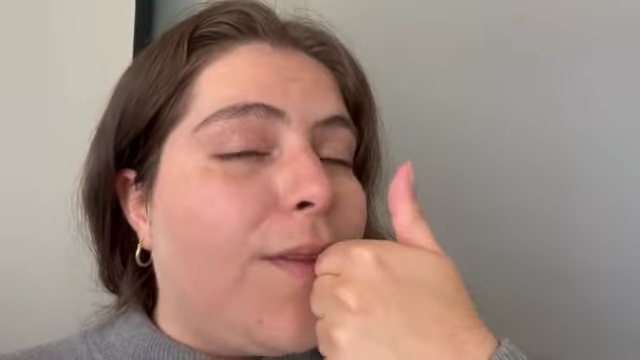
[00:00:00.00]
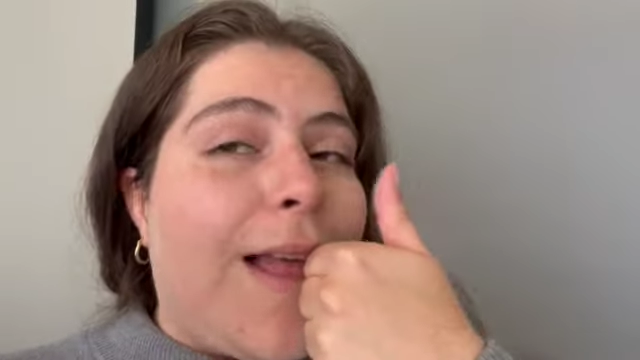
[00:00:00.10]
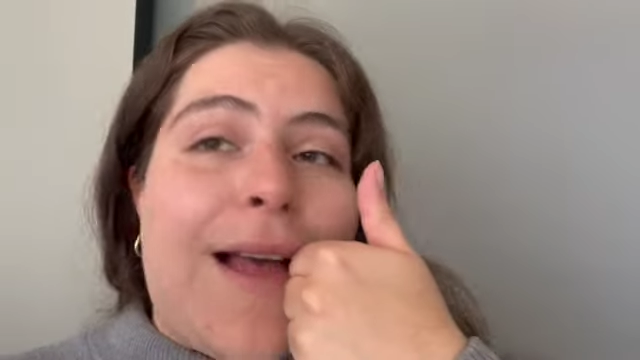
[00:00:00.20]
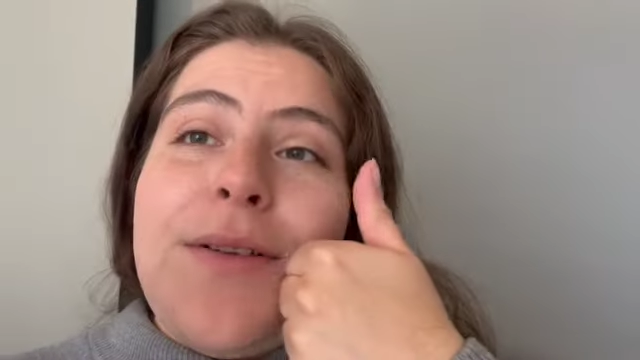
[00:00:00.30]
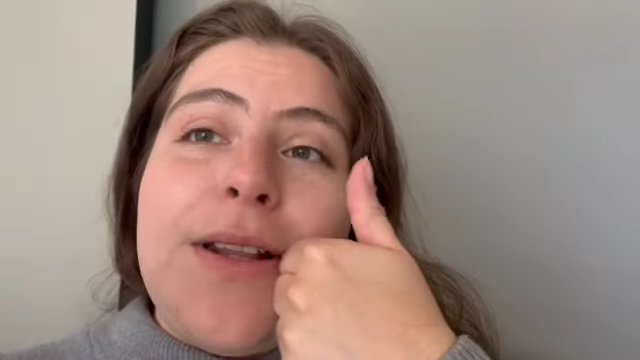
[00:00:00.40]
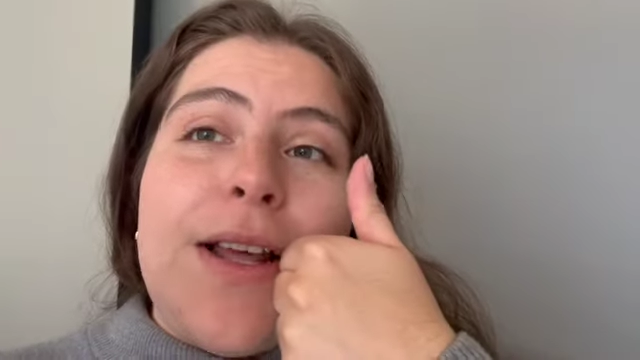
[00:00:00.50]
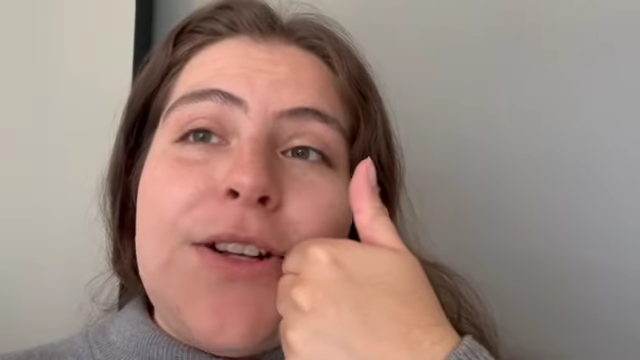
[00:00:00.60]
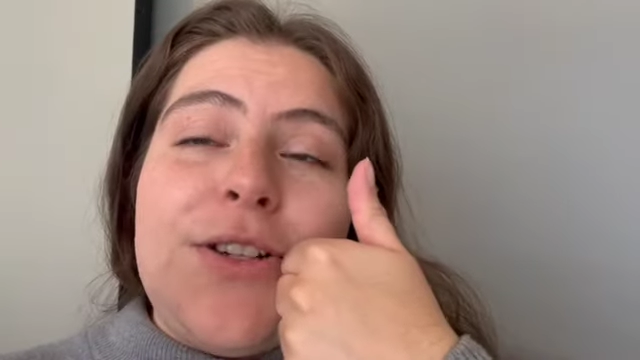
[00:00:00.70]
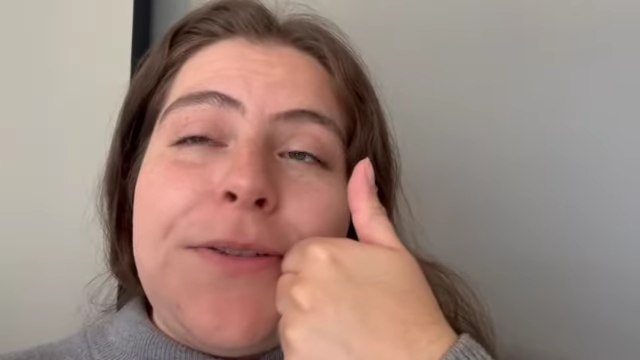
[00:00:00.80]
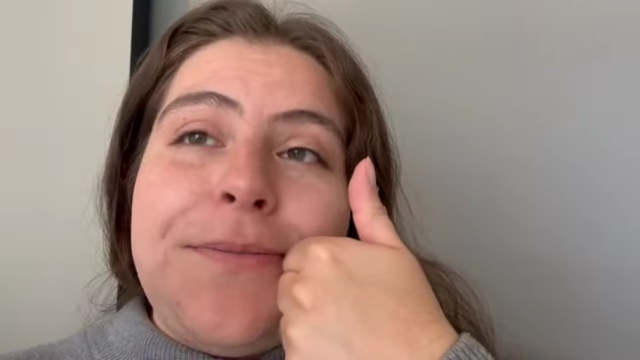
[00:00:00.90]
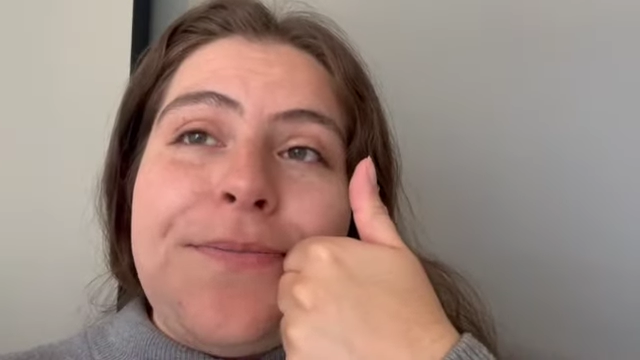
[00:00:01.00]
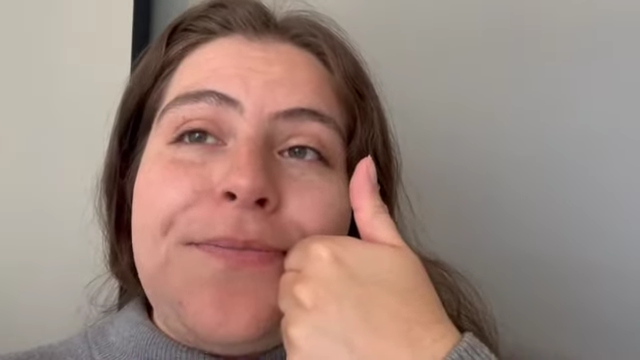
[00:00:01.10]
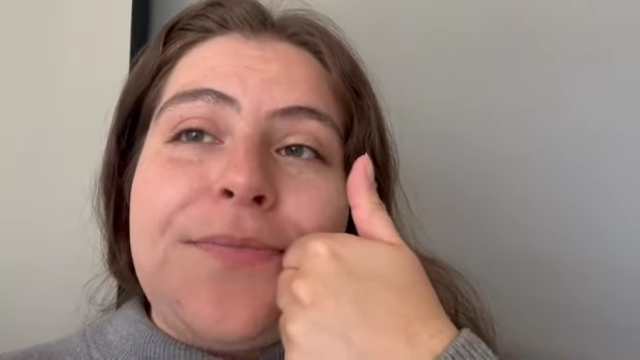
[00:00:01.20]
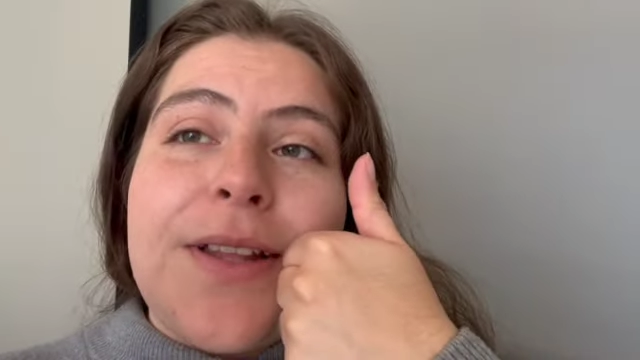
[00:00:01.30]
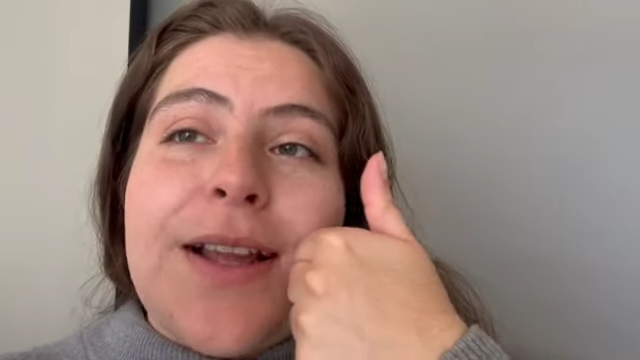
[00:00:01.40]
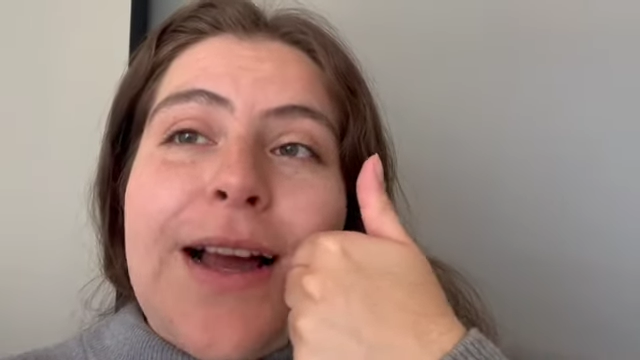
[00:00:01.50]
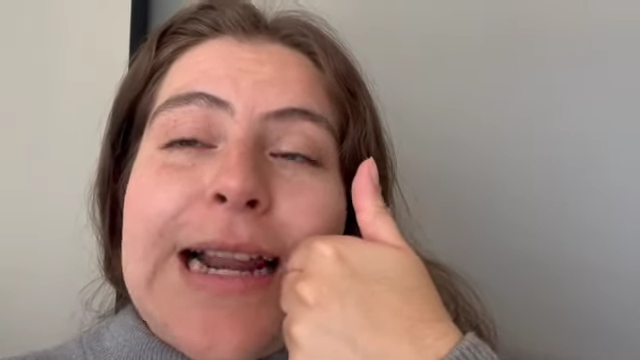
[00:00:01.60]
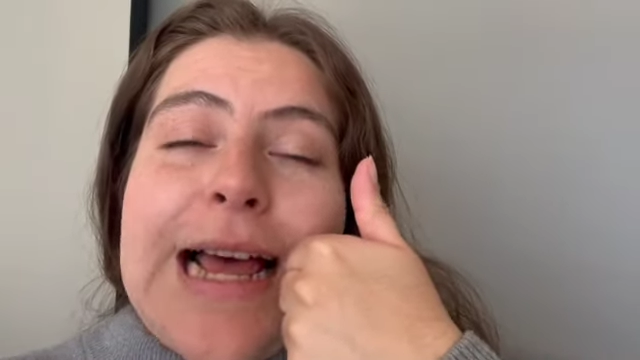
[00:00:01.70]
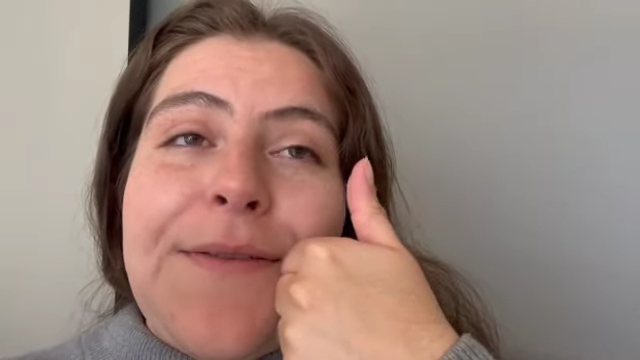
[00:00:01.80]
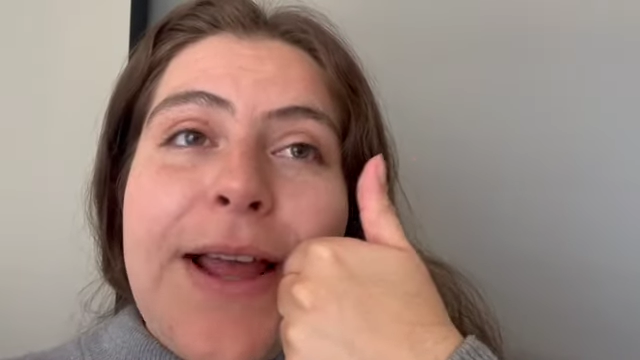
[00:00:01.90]
Having lunch, kind
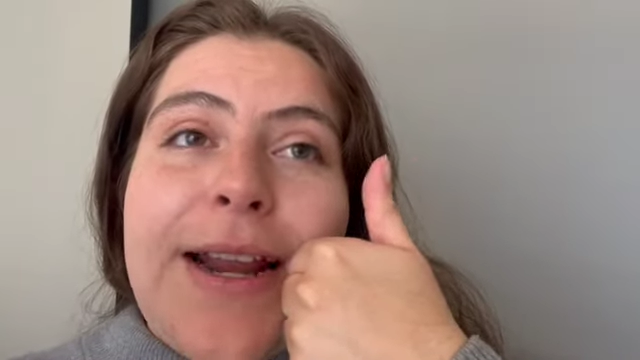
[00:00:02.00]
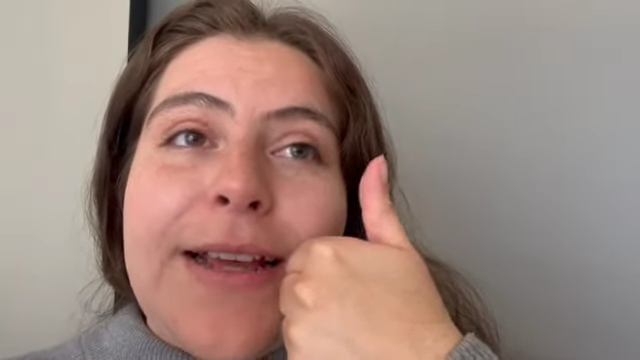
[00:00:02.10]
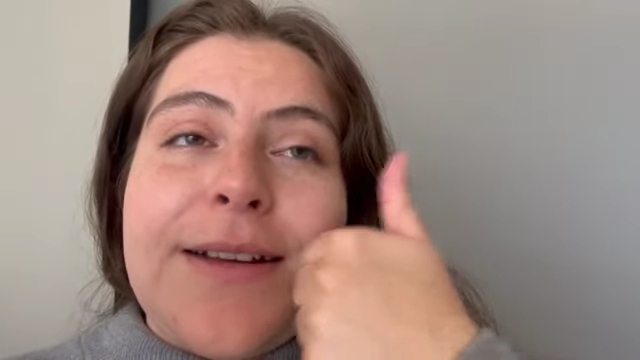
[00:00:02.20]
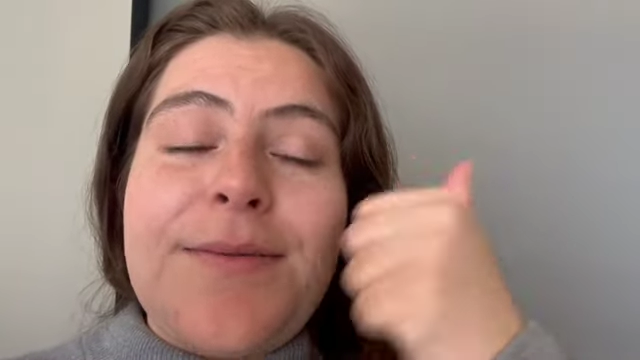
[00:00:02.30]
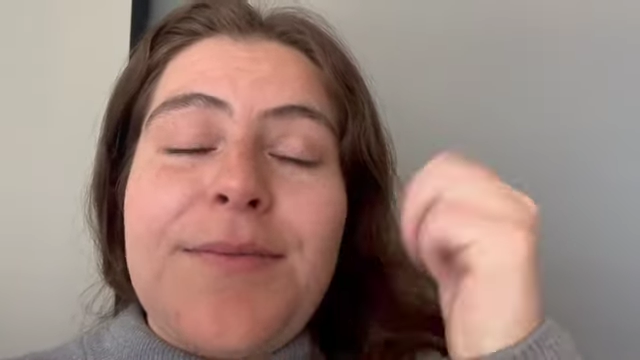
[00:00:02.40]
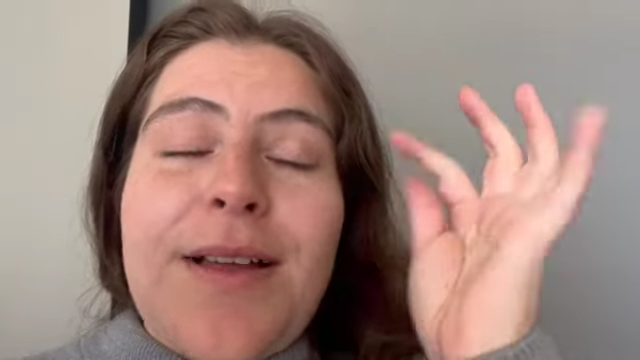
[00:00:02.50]
of headache.